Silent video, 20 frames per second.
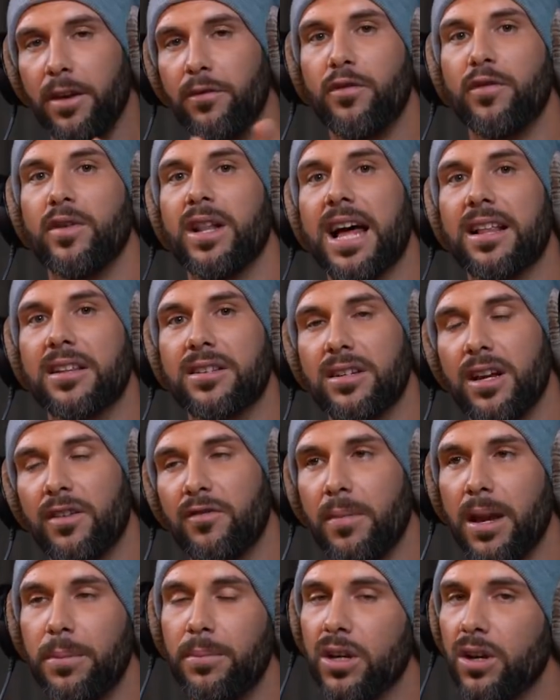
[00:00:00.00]
If you feel unsafe,
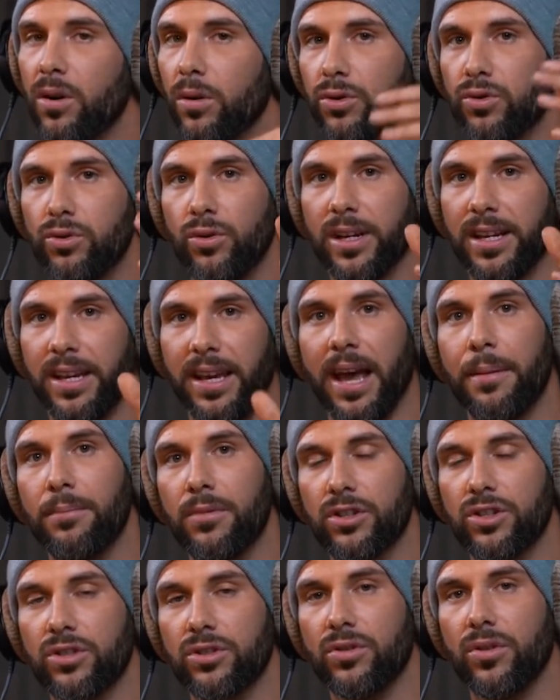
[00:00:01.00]
maybe go to a
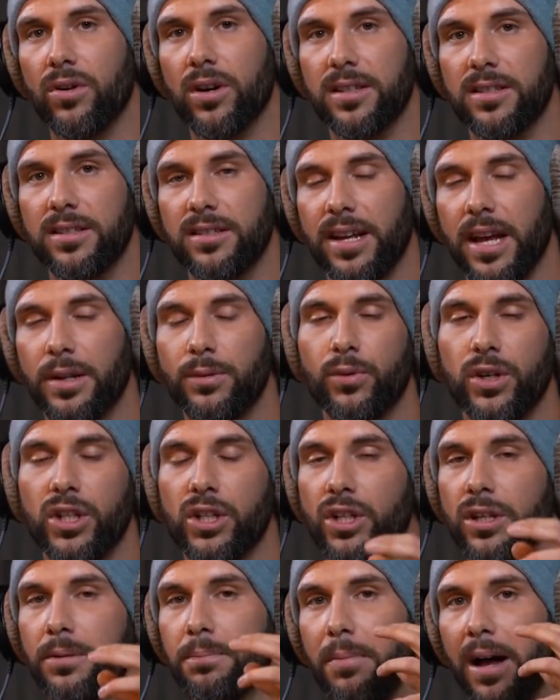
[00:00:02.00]
camera store instead where you
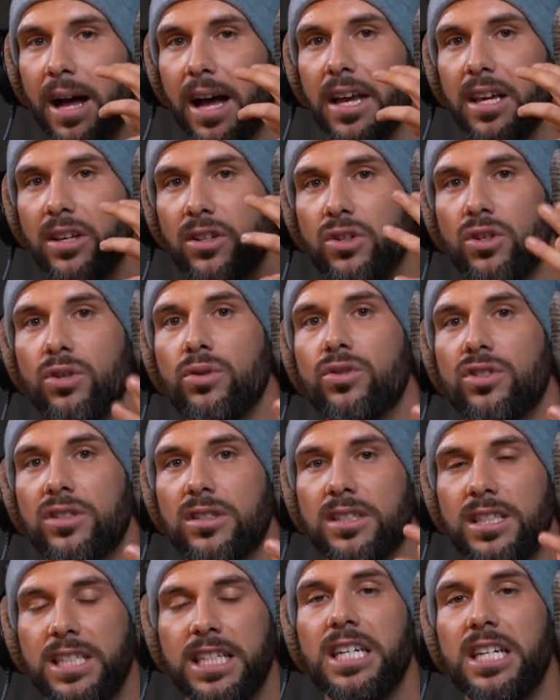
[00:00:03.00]
can buy
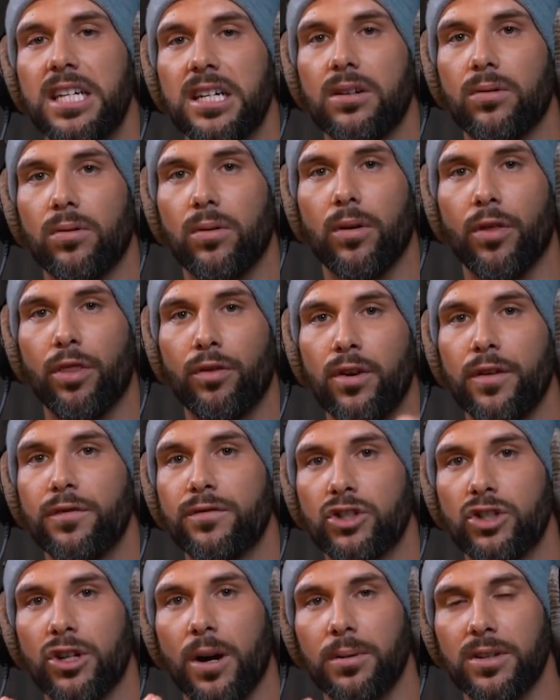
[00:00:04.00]
used gear or
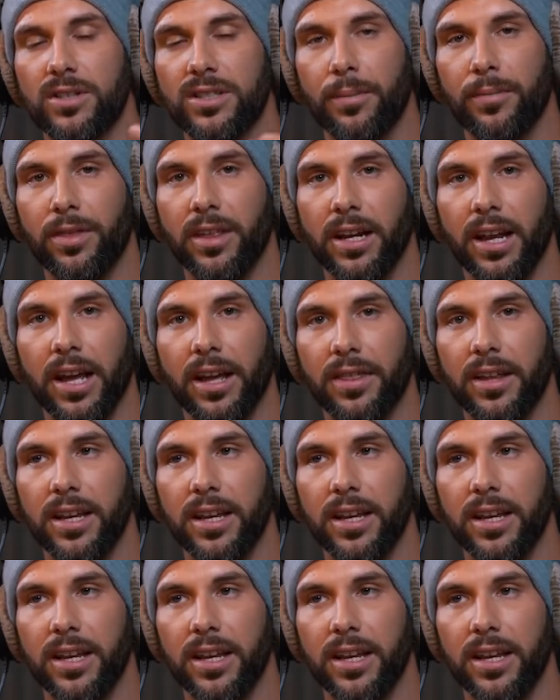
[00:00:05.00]
thrift shop or something like